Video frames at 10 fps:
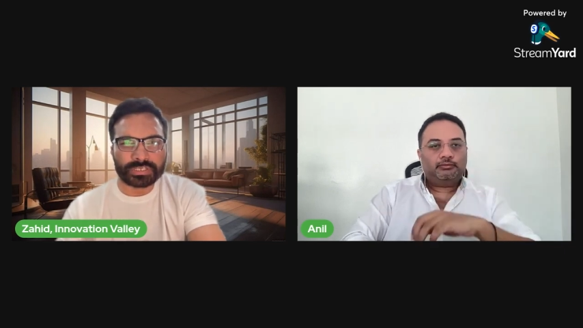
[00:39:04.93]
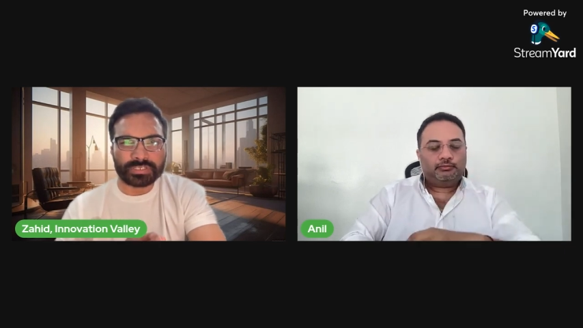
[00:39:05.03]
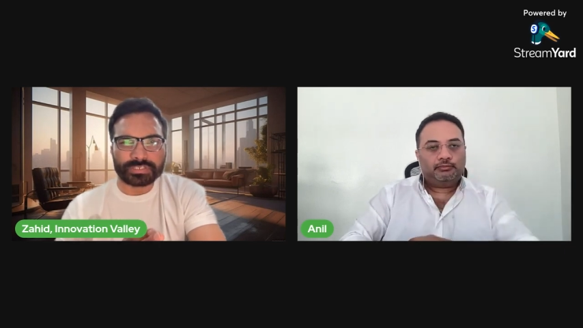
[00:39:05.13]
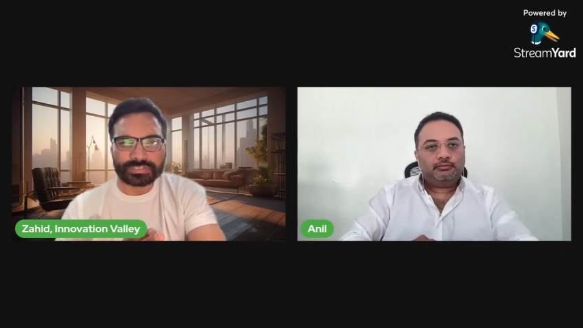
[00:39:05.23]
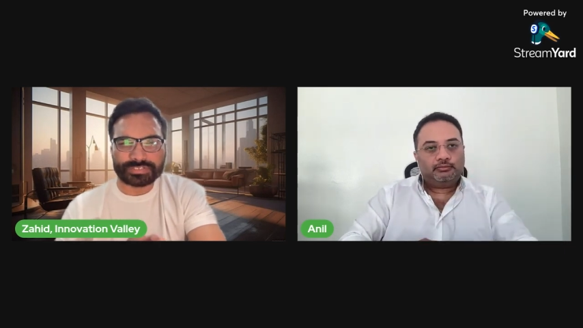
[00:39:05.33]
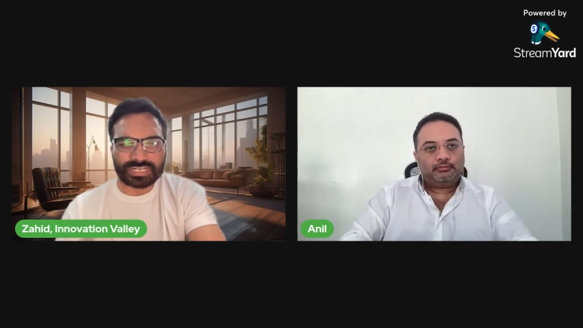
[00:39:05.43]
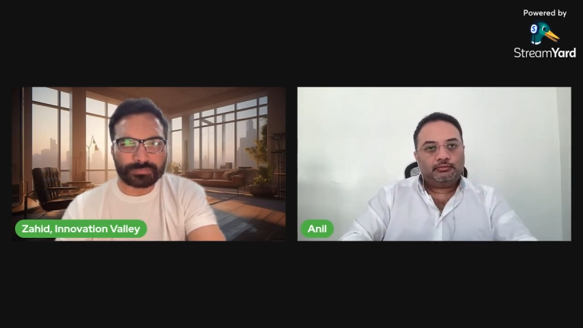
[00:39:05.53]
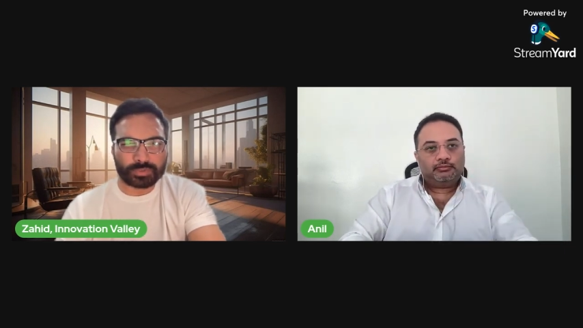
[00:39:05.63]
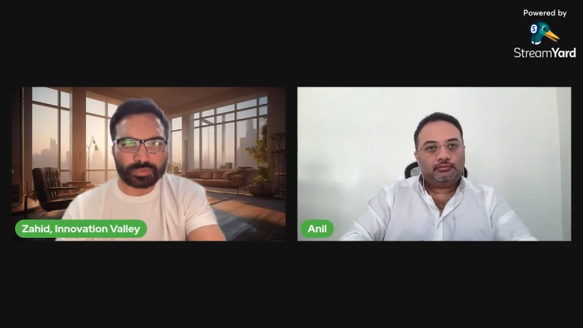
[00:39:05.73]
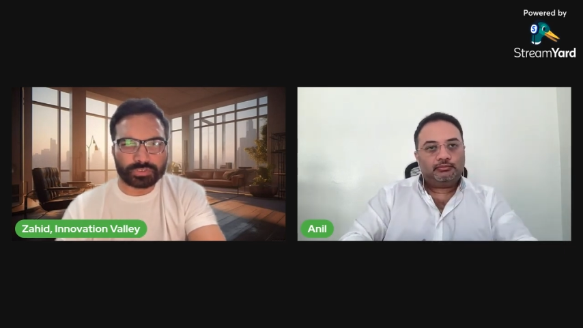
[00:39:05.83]
Speaker 1: startup
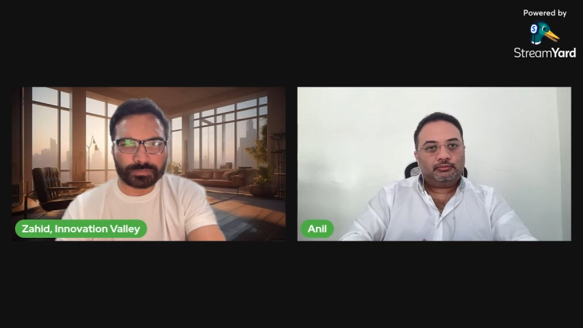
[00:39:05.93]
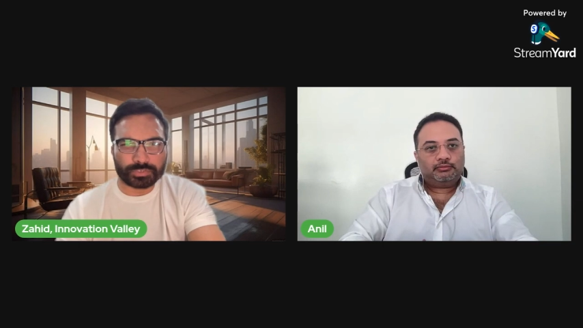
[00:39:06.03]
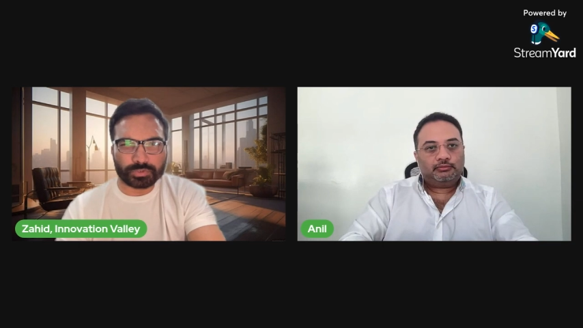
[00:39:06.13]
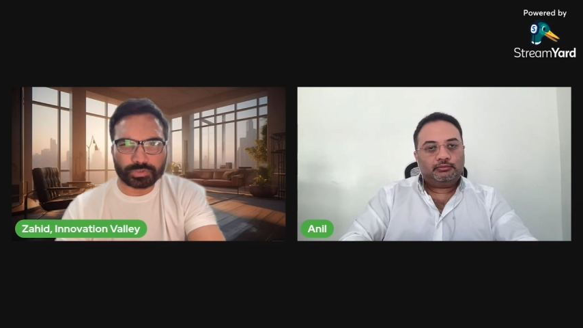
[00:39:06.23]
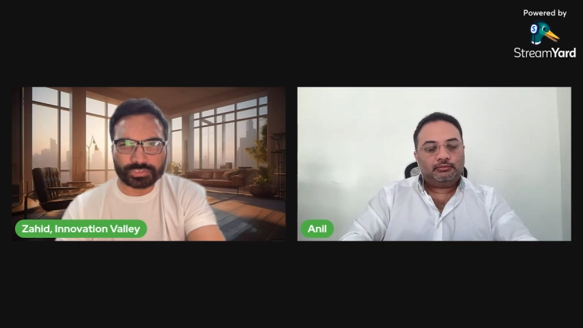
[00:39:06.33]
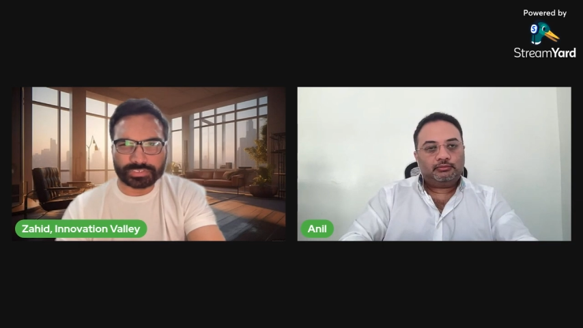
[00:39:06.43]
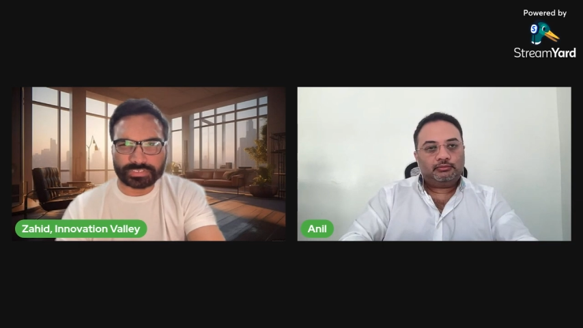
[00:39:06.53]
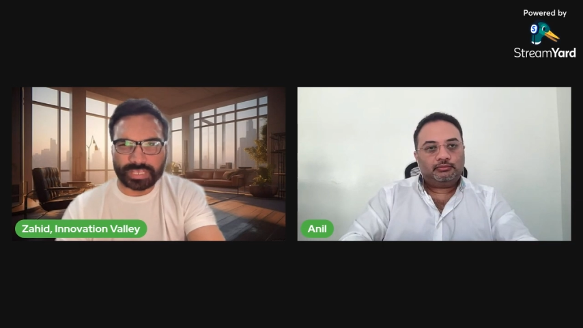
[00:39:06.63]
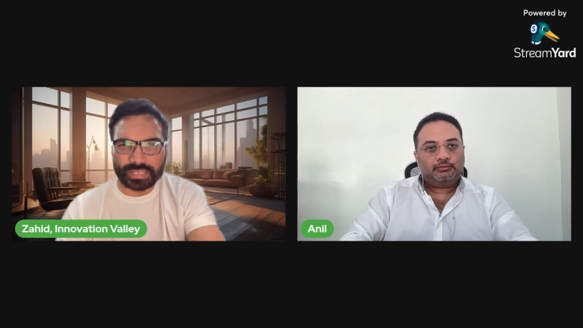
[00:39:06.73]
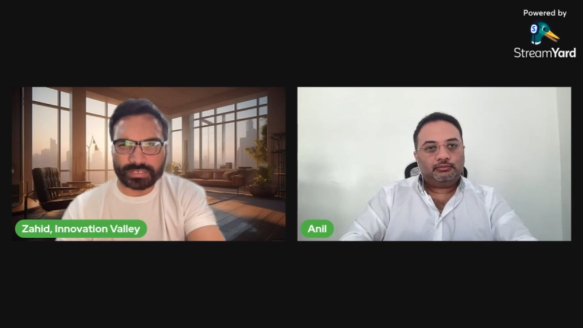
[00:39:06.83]
entrepreneurs,
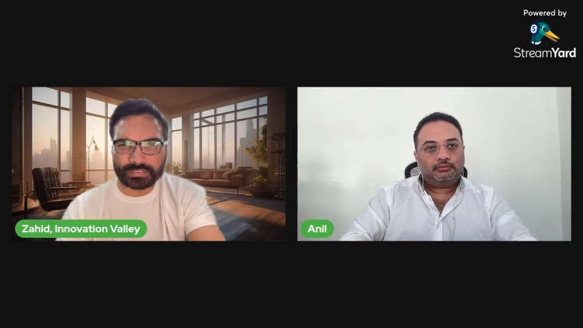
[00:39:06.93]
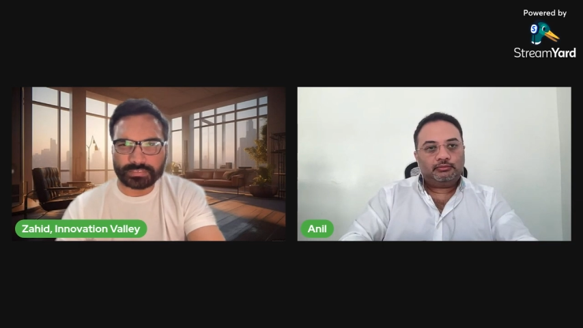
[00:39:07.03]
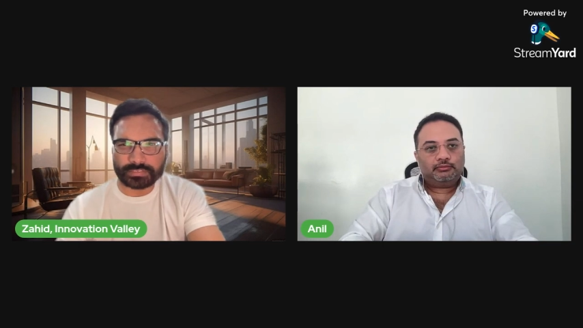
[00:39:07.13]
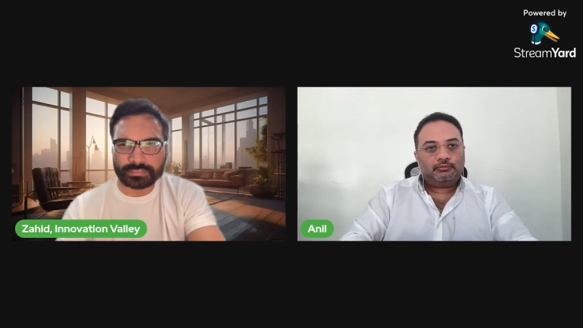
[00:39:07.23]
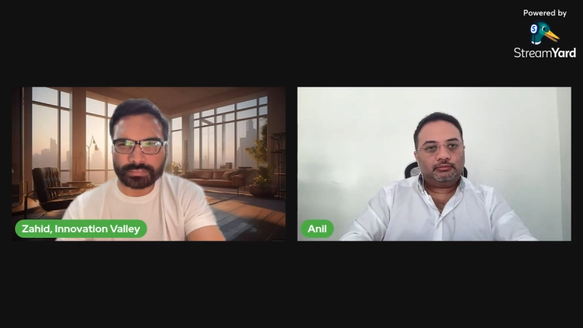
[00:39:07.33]
and, uh,